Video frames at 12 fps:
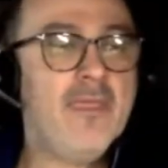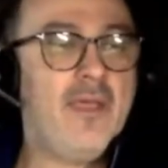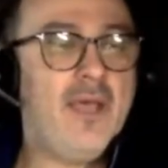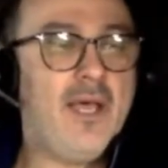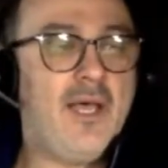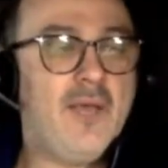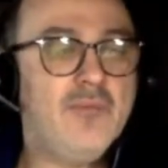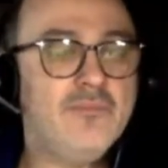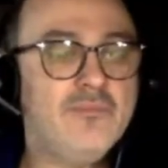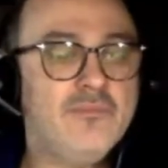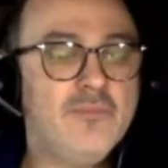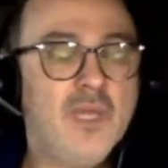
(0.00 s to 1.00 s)

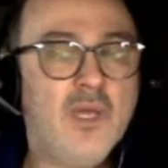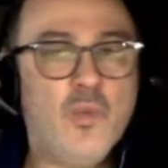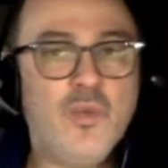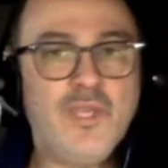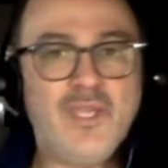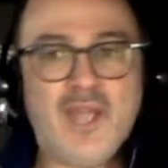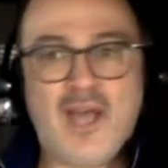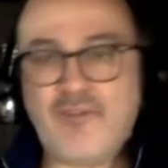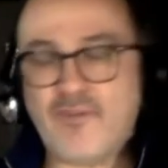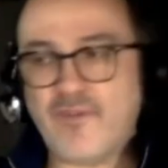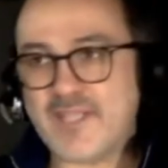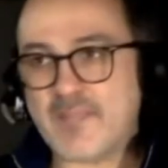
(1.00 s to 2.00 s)
We
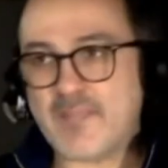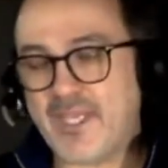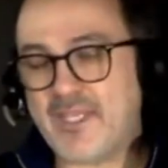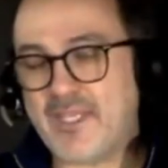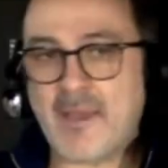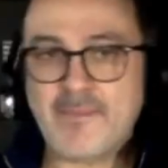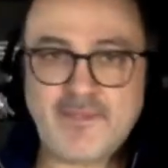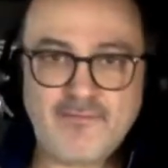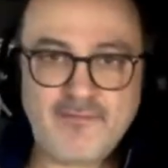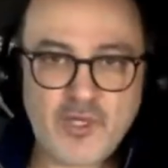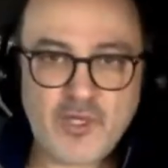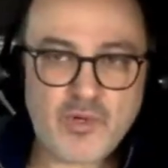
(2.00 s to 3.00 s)
offer, for example, the
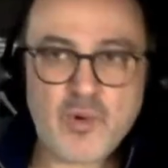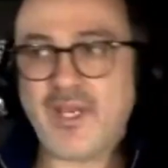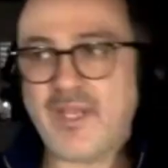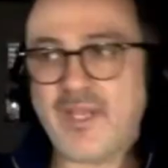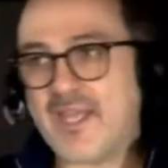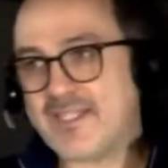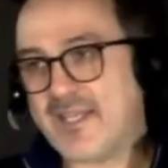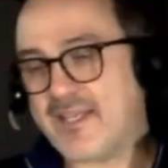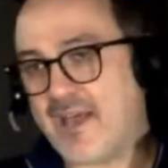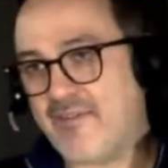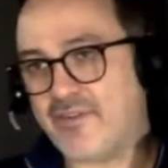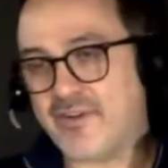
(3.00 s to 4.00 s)
Heatmaps and video recording. That's
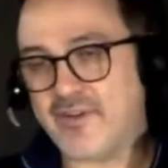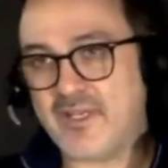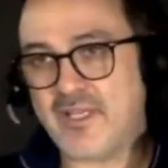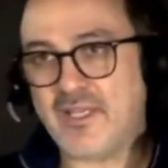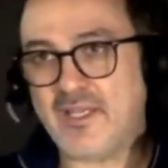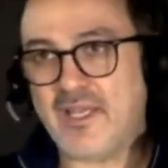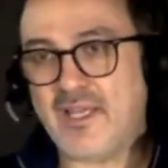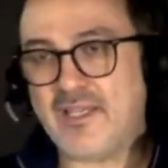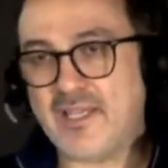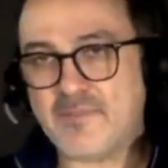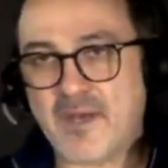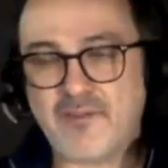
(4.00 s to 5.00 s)
not offered
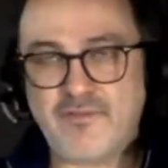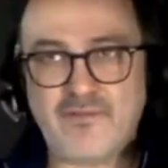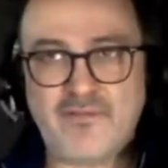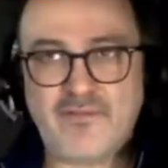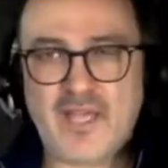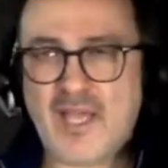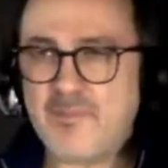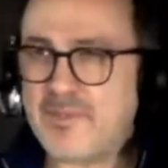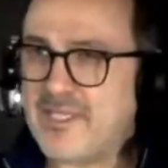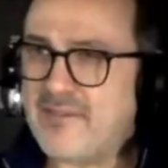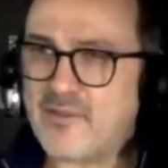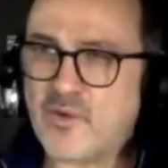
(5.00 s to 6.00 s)
as part of, I
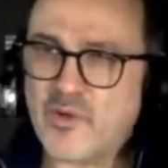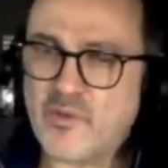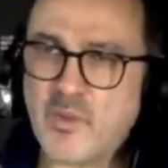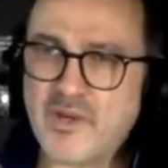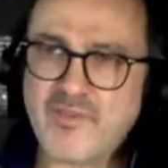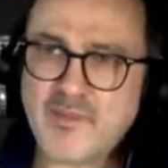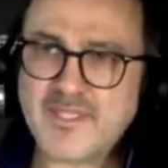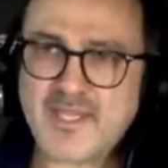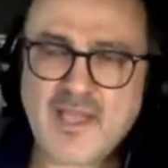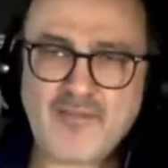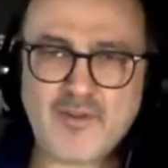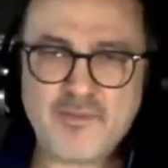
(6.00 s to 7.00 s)
believe, or one of them is
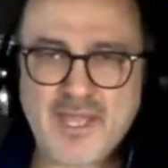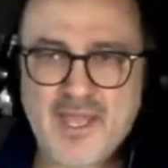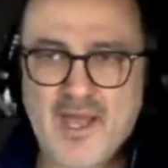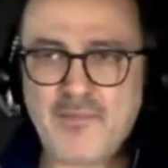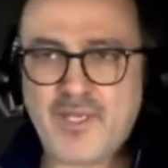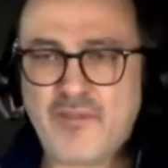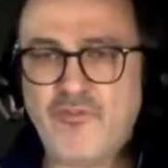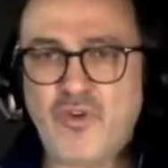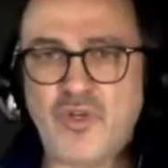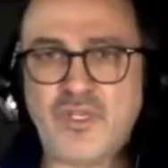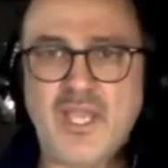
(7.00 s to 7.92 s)
not offered by OmniConvert.